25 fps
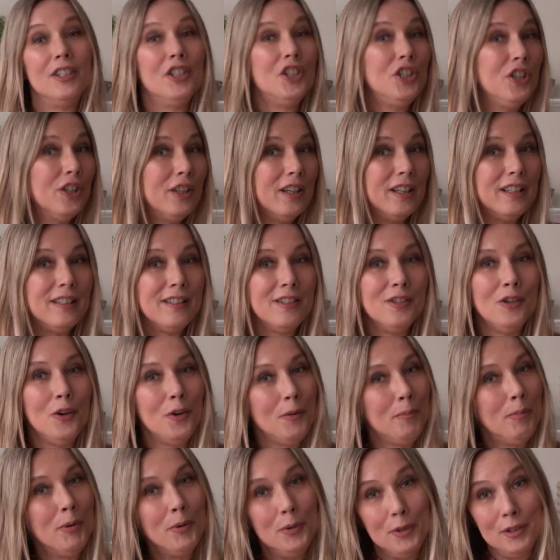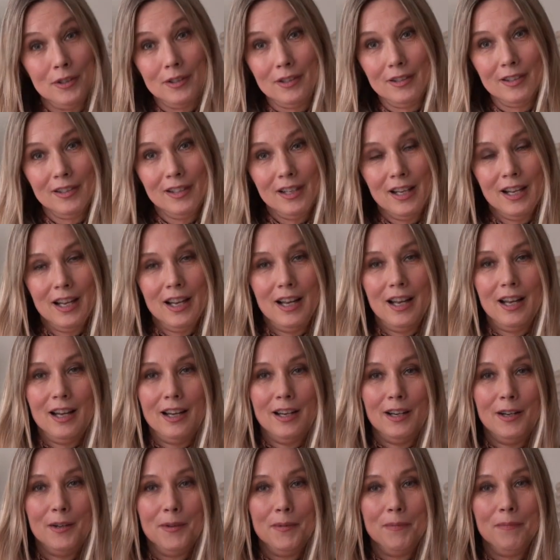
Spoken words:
But sugar is not a poison.